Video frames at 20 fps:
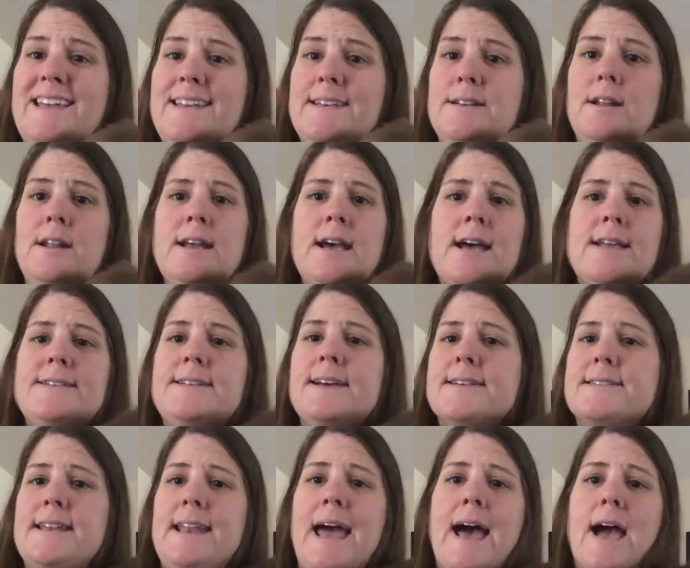It
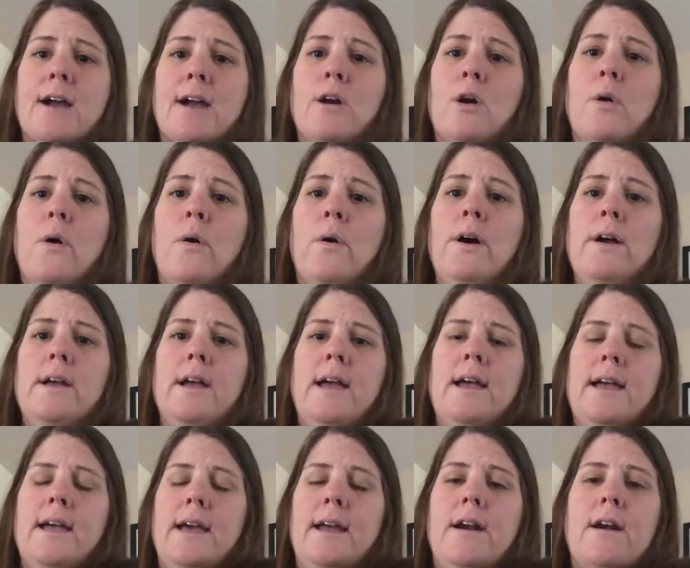doesn't echo
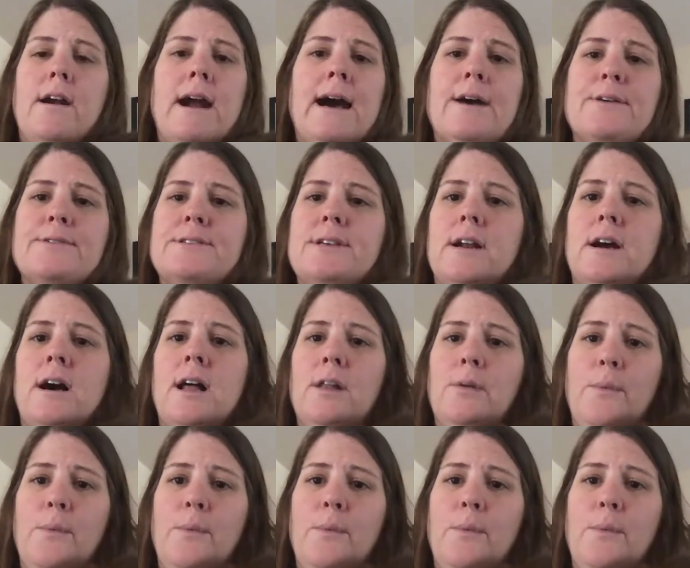in our house at all,